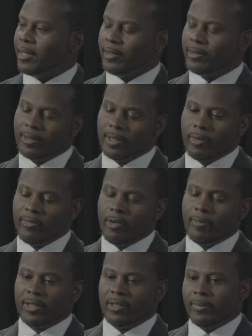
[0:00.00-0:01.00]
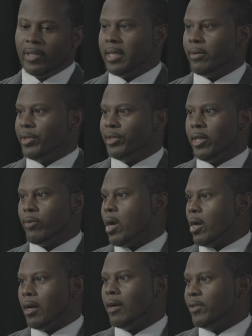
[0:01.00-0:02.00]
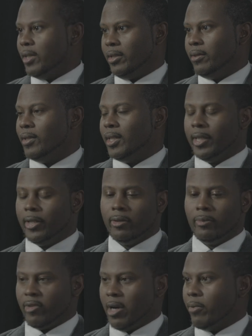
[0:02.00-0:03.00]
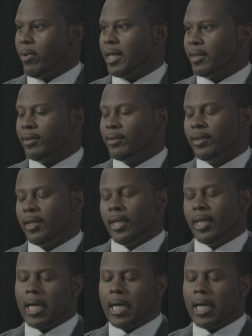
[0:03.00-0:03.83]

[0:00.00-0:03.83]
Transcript: and it's a review about something that we see quite often in, in terms of our practice.